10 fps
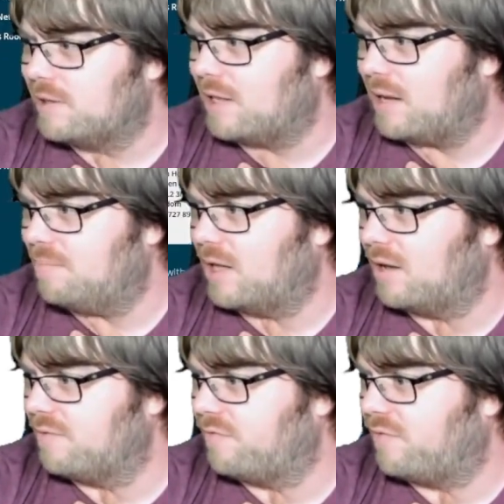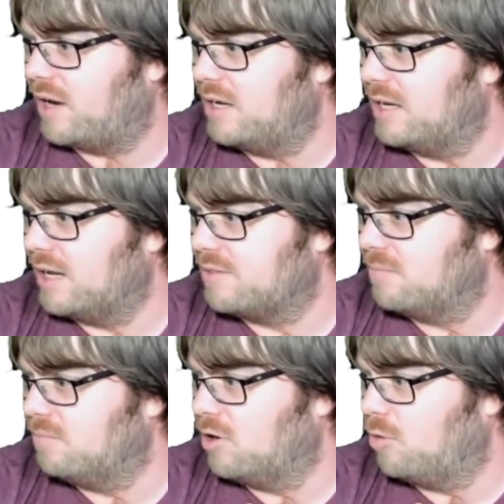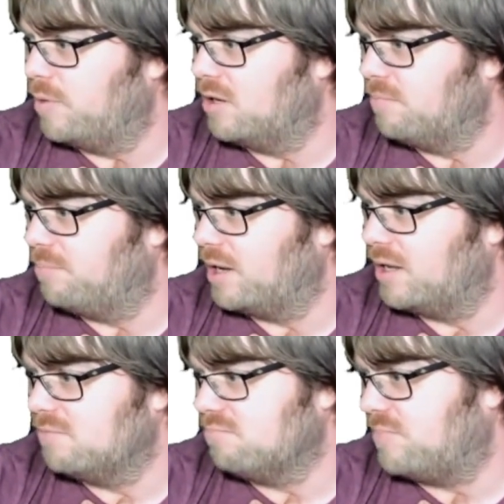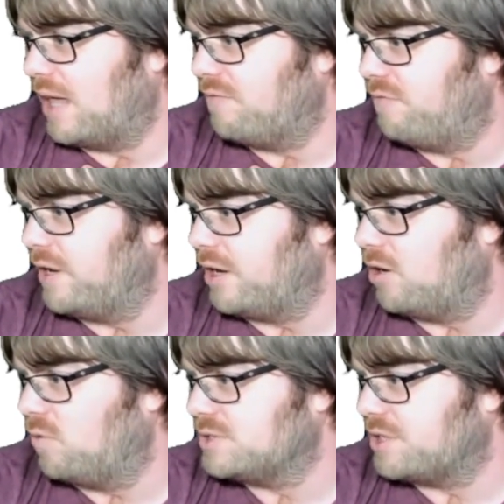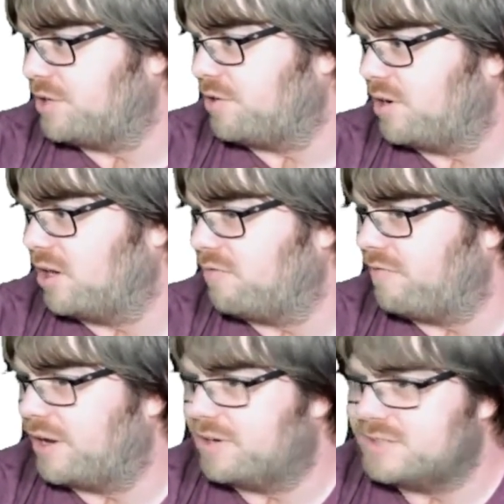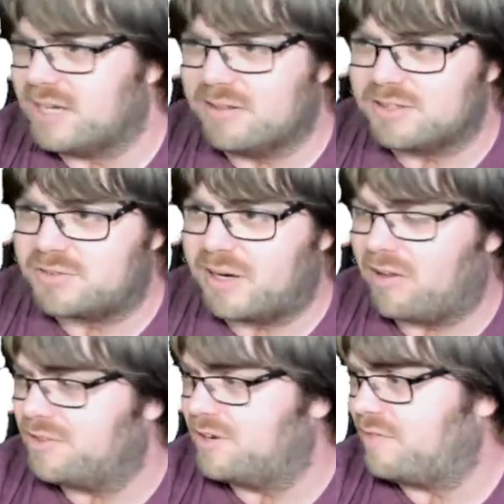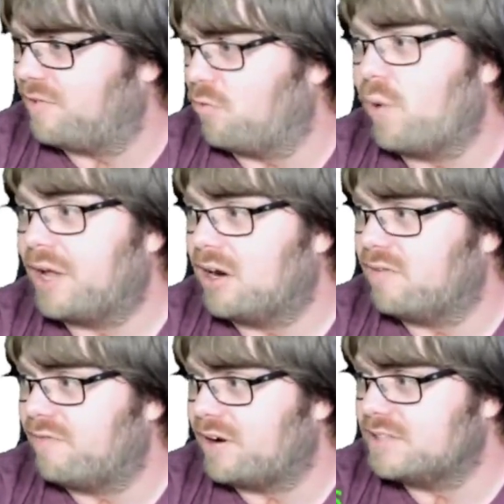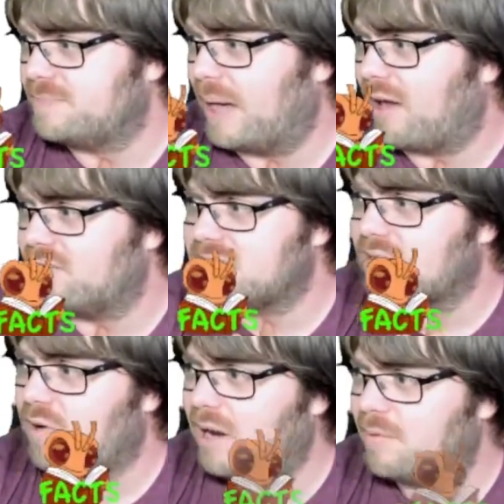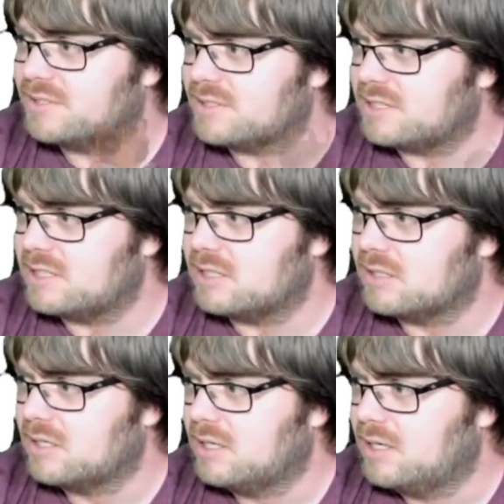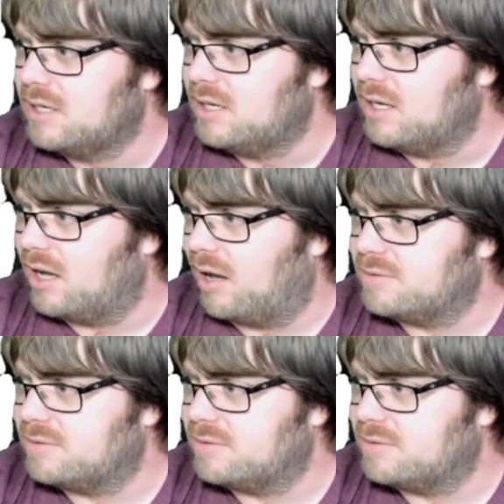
I'm not finding at the moment, but that figure was a good enough figure to illustrate all the different wing interference patterns that we're able to see. So